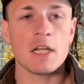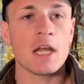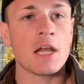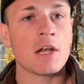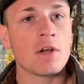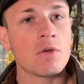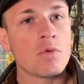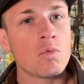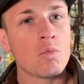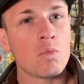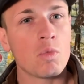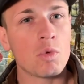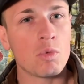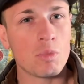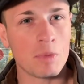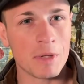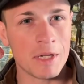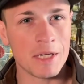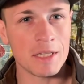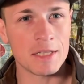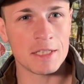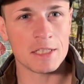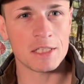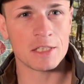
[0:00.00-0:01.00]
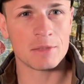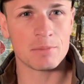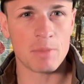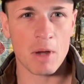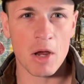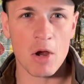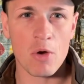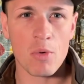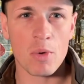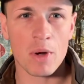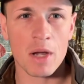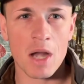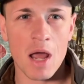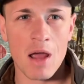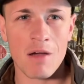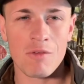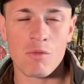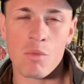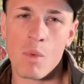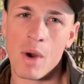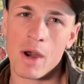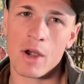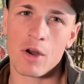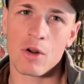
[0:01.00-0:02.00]
and when we get this bear, we're going to
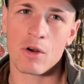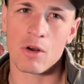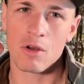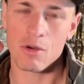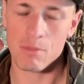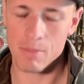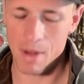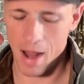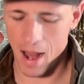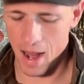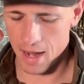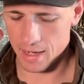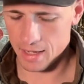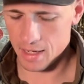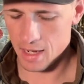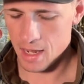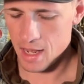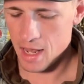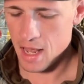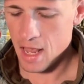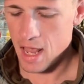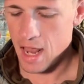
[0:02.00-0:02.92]
have weight on our back.